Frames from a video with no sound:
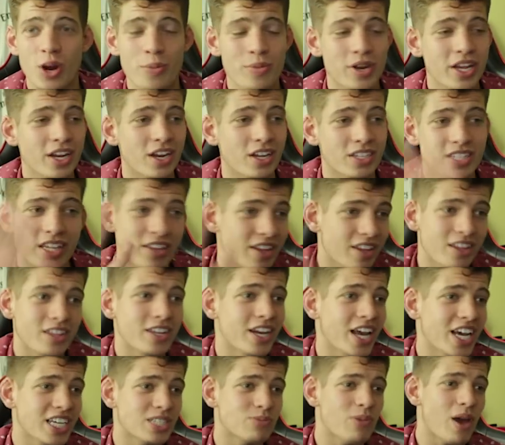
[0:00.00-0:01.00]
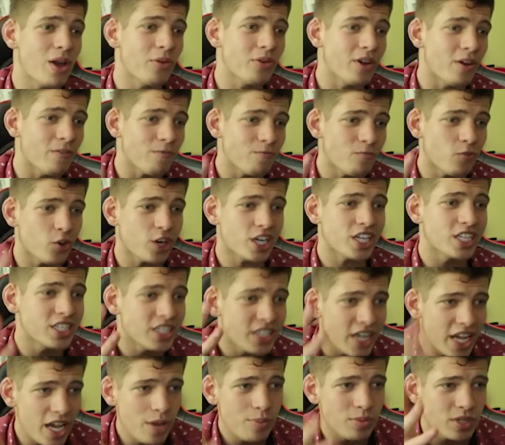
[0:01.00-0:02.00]
and then the next pack we got
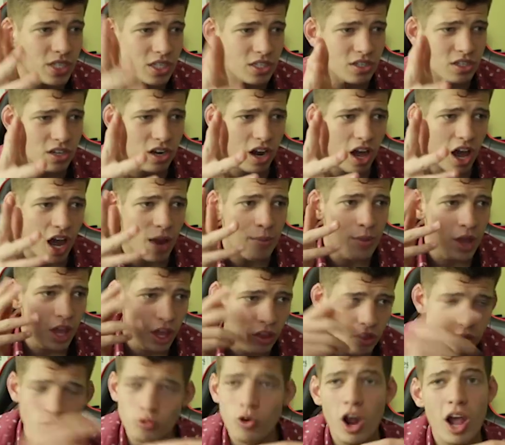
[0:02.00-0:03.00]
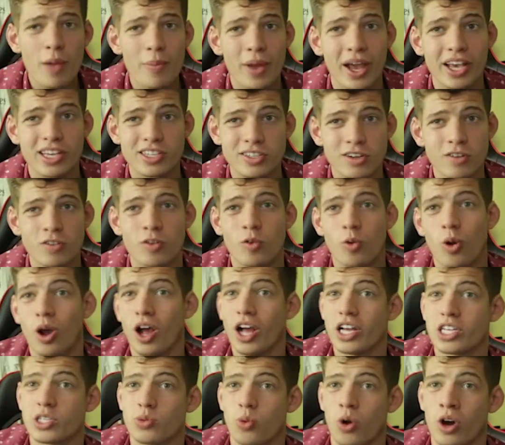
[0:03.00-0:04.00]
freaking Team Season Klein, the right back. He's not the
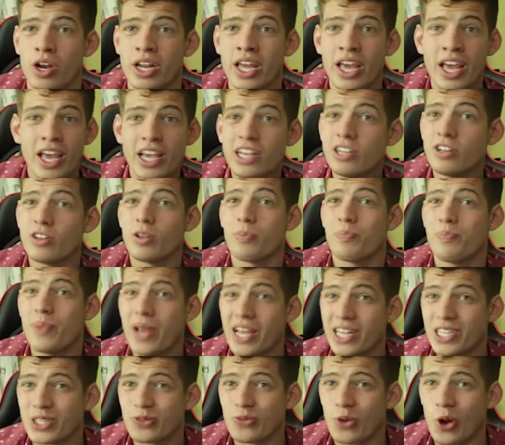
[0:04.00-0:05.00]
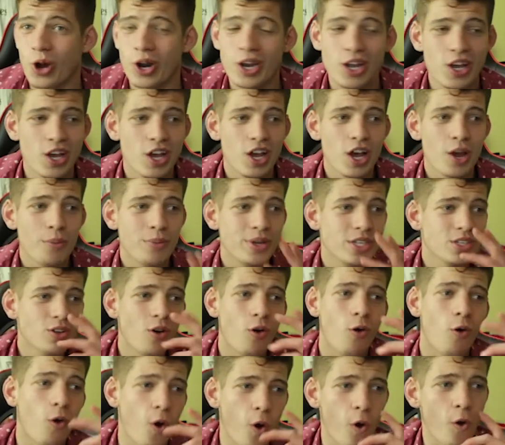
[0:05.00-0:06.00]
worst one, he's not the best one, he's
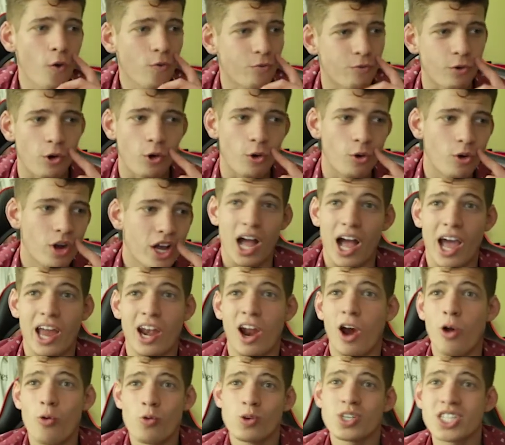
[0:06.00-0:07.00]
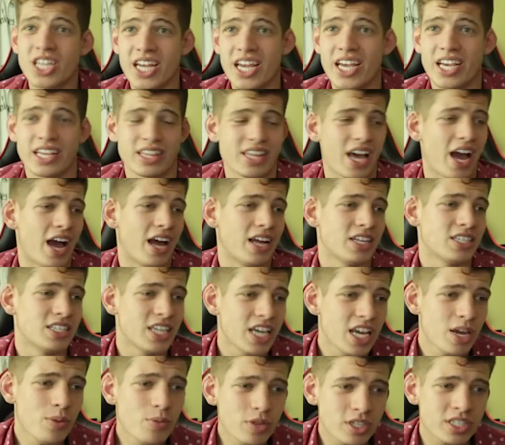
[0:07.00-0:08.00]
not awful, and I will take that.
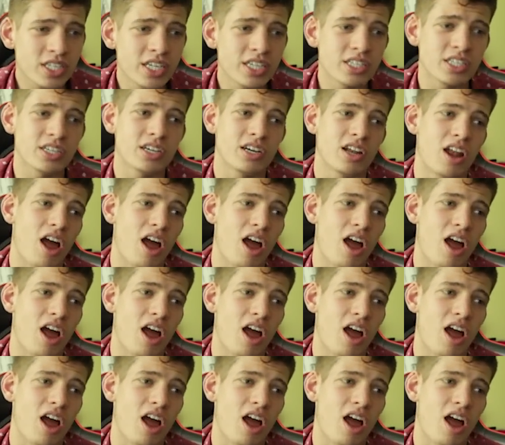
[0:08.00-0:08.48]
Team and Season